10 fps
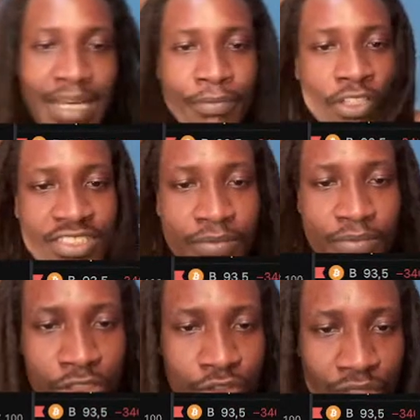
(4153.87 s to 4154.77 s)
I'm not seeing
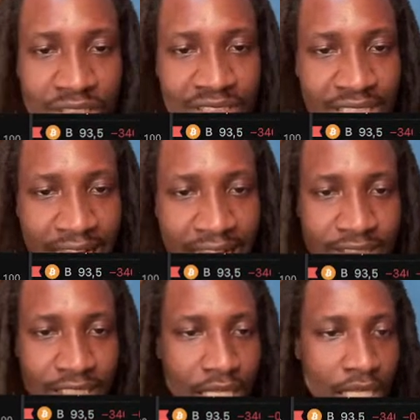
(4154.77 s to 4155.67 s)
much
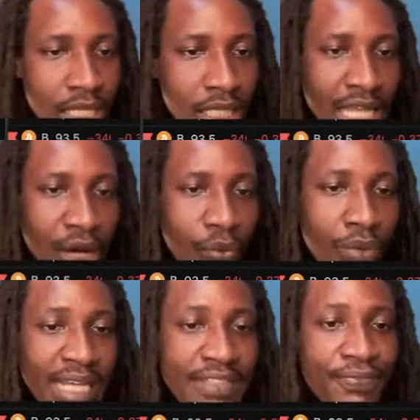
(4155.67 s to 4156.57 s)
resistance that we
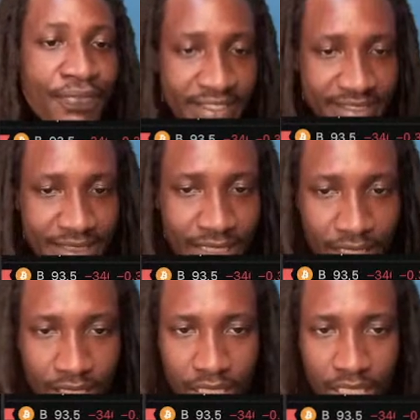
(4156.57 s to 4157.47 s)
might face,
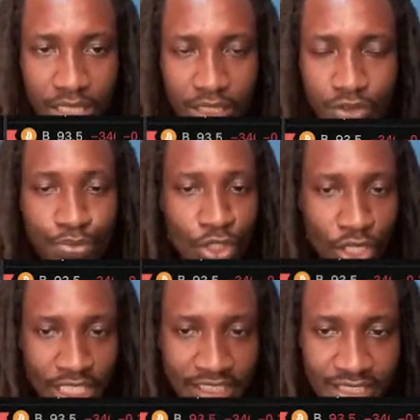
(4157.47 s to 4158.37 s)
to be
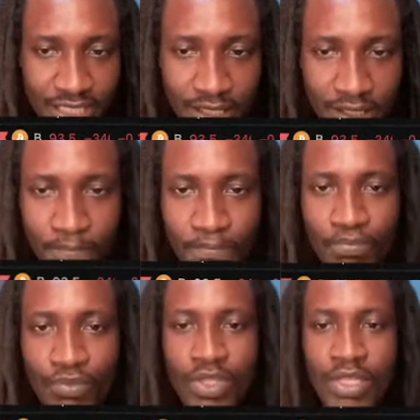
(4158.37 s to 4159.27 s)
honest.
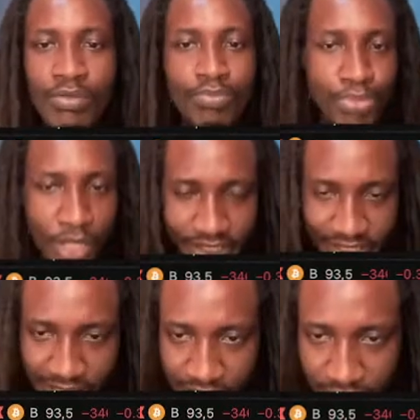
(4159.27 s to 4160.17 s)

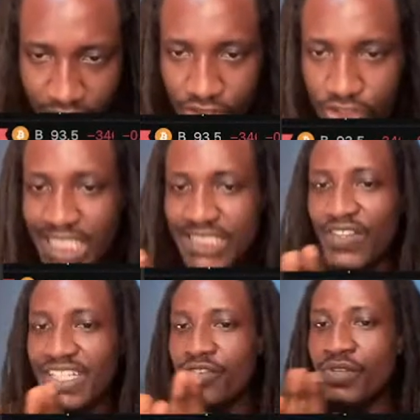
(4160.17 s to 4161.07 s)
But just
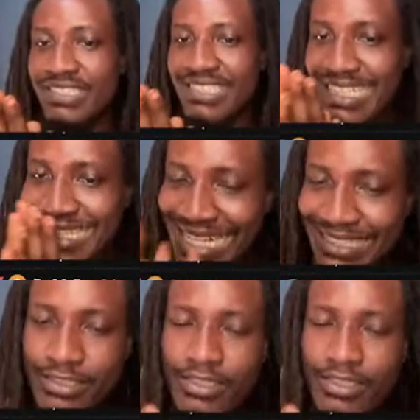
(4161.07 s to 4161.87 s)
for the reason that